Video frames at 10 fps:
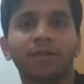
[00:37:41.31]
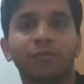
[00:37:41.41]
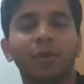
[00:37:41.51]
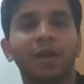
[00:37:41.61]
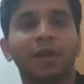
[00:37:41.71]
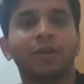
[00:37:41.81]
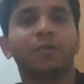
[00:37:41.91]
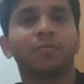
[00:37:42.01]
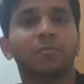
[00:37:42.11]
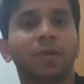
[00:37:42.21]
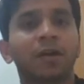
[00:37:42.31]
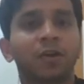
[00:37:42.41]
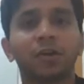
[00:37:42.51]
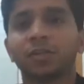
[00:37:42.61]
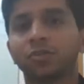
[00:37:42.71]
if you are like you know a
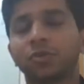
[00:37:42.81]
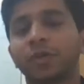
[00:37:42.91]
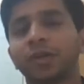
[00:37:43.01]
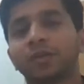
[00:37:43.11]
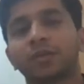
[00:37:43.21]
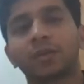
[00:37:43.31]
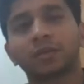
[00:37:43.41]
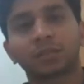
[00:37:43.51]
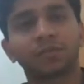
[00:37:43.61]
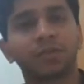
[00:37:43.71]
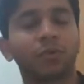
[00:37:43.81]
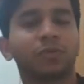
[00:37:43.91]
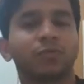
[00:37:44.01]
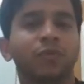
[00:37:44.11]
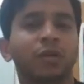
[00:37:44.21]
good student someone who
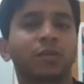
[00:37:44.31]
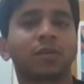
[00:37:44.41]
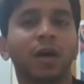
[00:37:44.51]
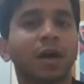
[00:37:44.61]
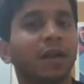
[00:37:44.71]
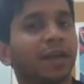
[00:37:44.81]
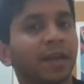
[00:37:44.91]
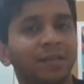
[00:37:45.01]
works hard